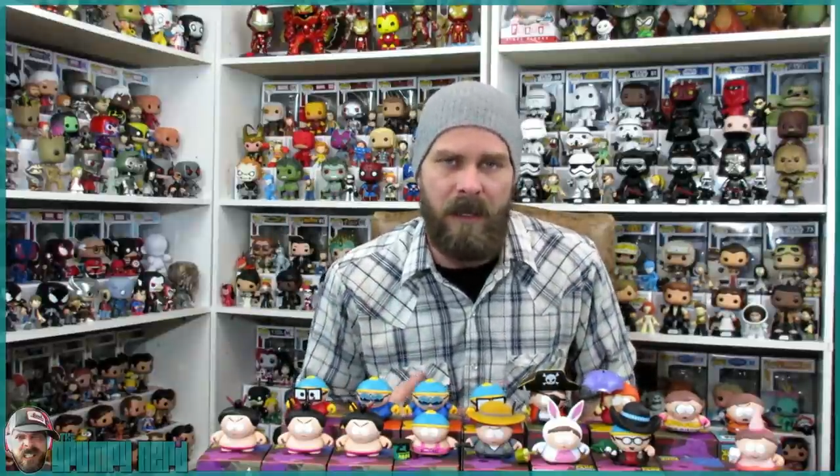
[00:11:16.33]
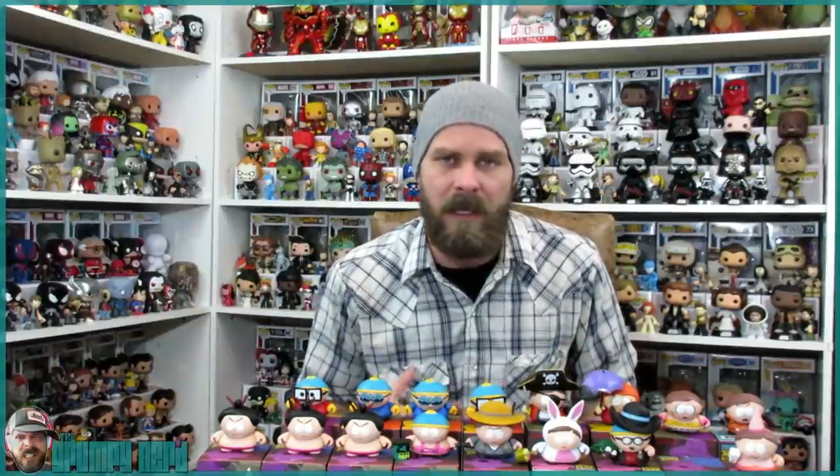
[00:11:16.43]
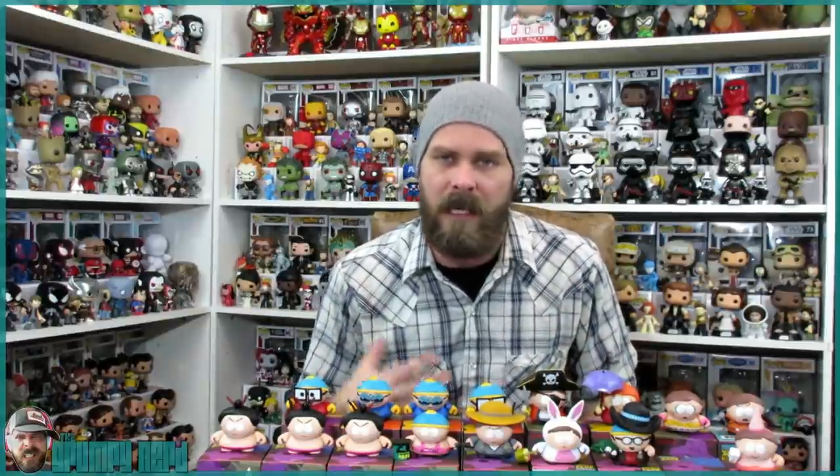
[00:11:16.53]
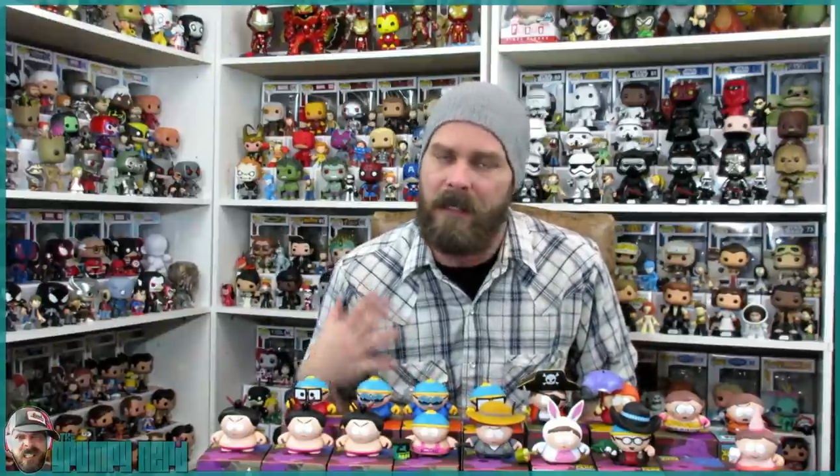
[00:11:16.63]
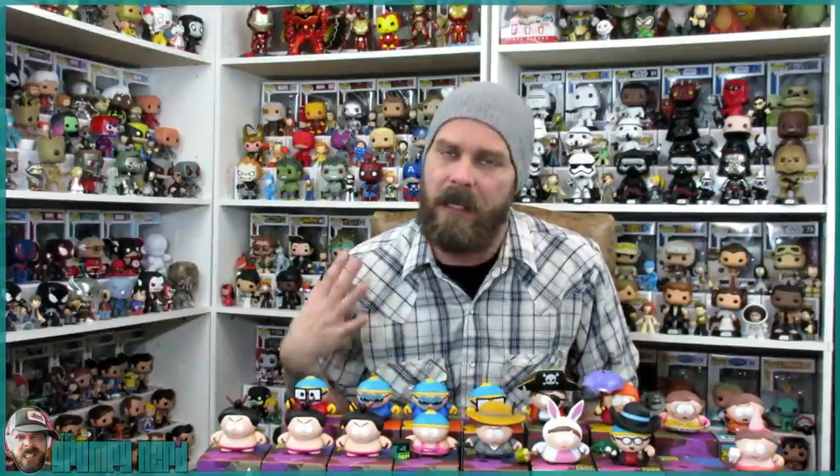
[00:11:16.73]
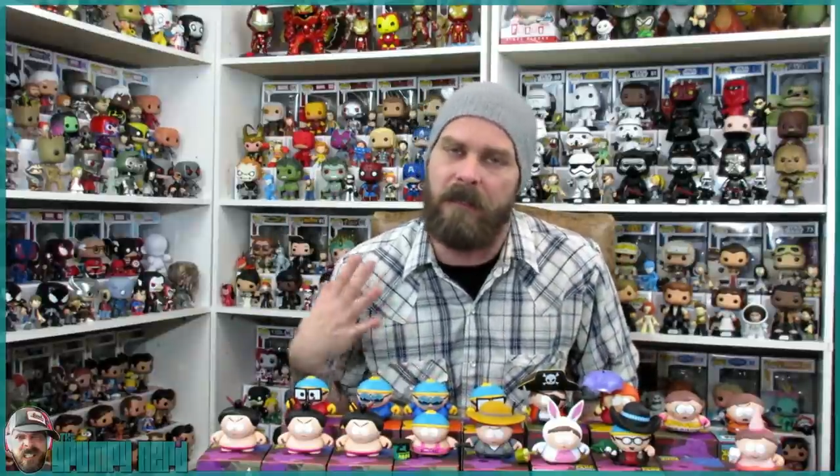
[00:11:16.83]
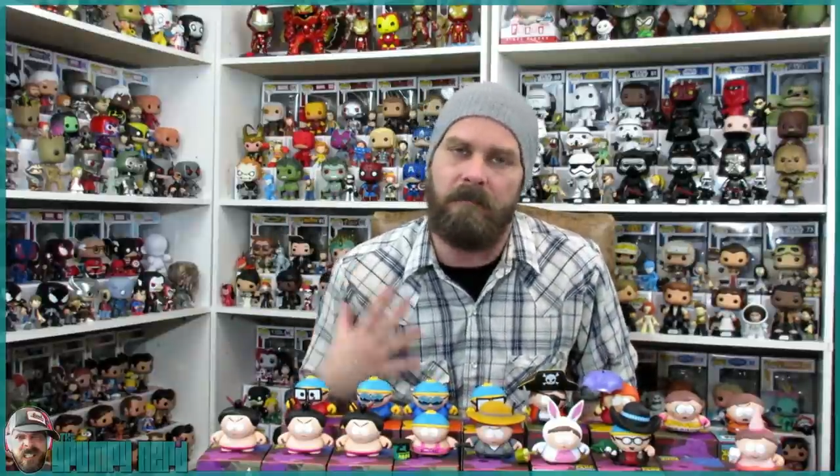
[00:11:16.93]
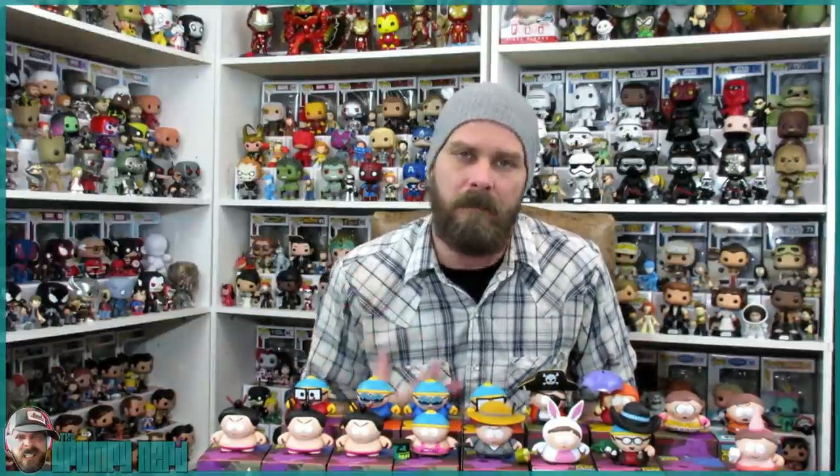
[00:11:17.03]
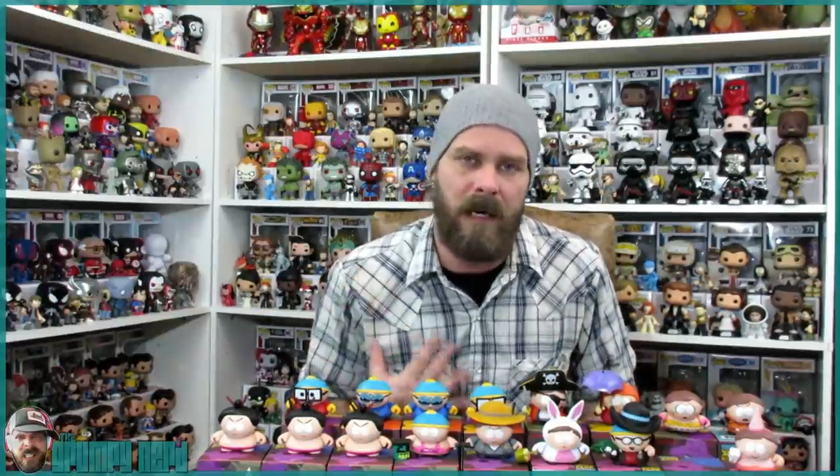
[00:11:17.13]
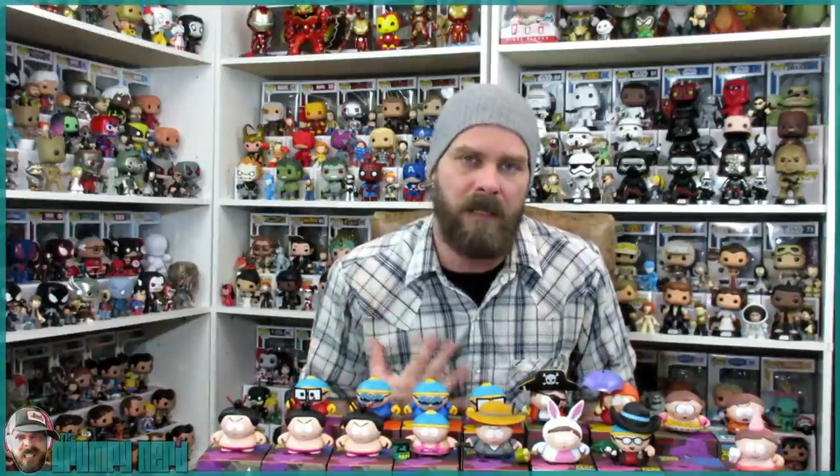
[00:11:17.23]
can get that
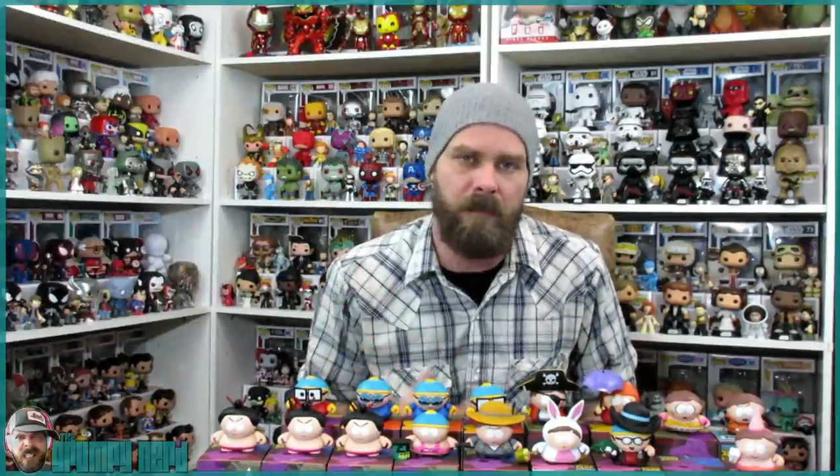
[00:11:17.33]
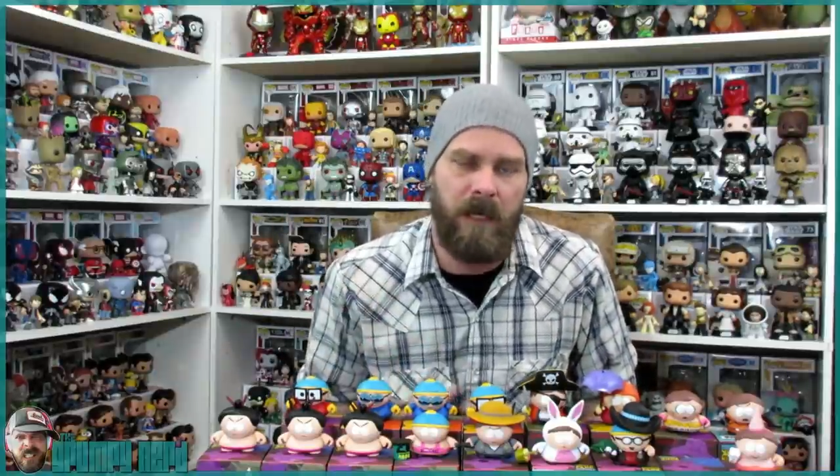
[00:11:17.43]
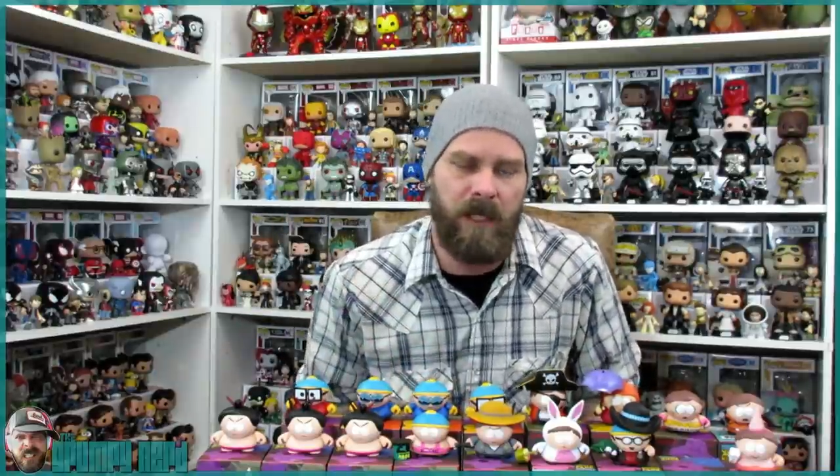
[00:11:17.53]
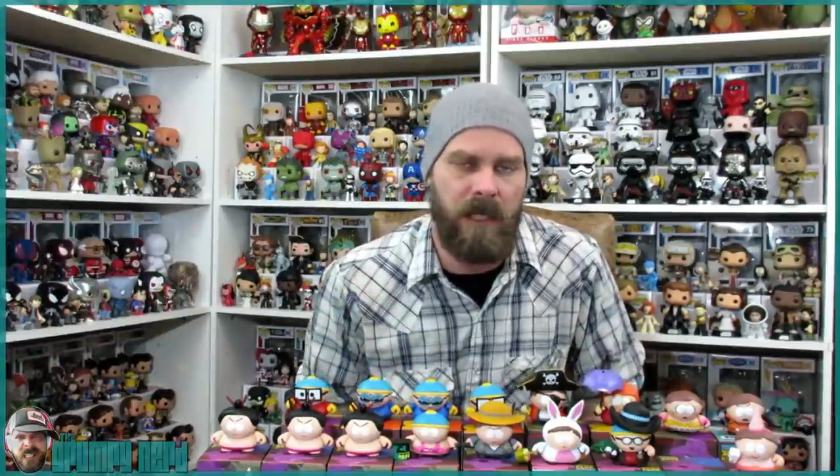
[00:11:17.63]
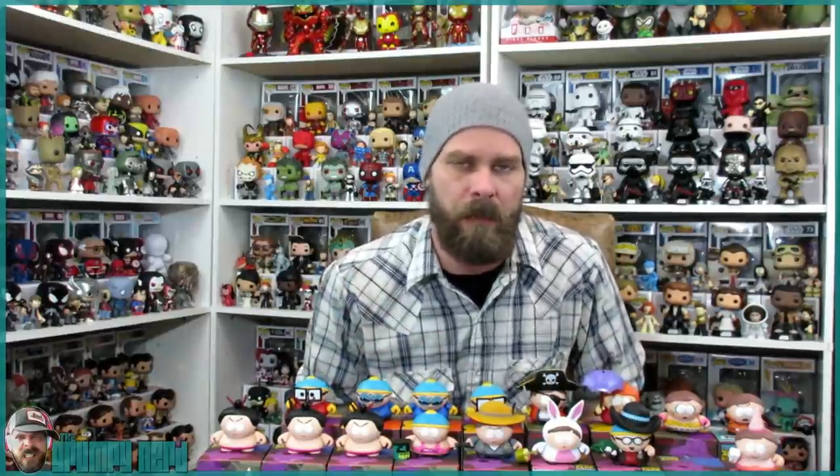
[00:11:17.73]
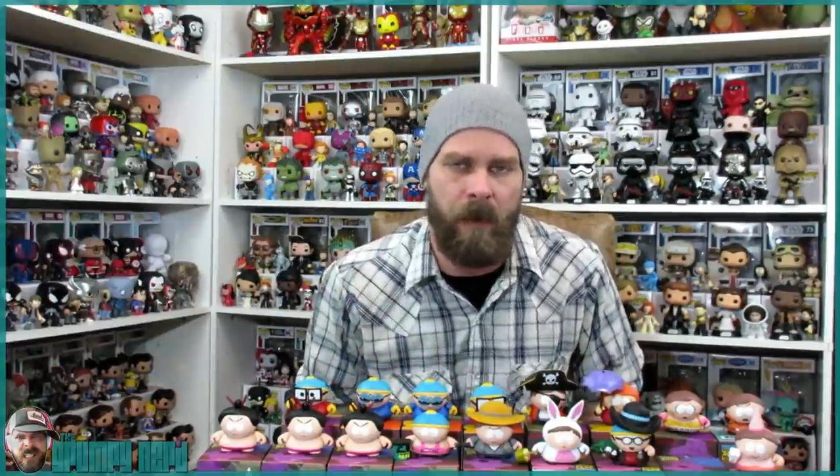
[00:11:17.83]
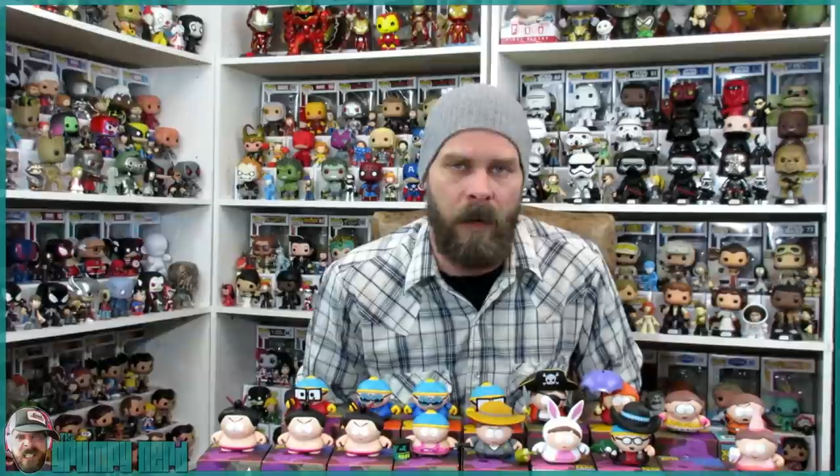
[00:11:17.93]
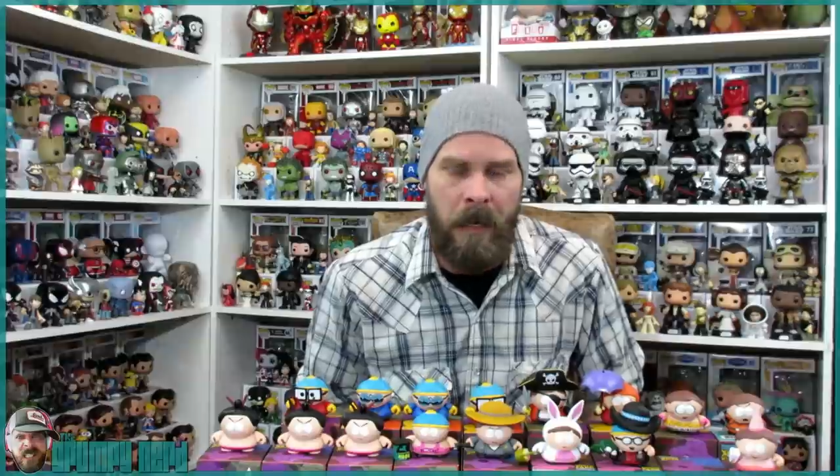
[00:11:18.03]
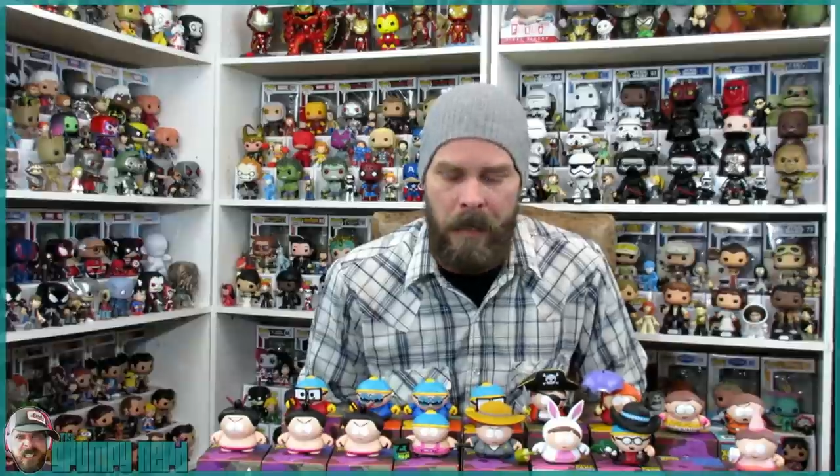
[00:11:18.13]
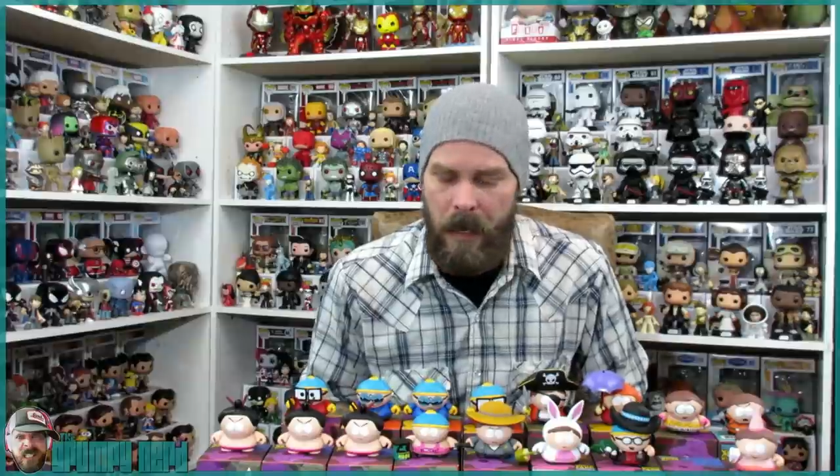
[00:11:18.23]
is much, much
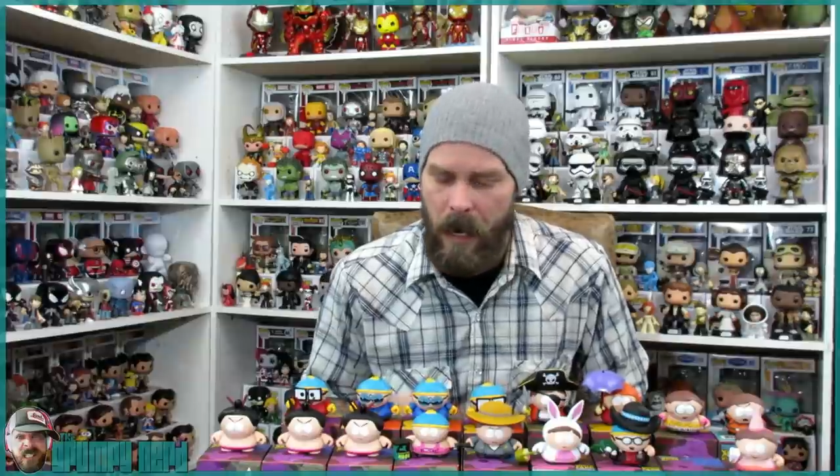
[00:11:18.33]
cheaper.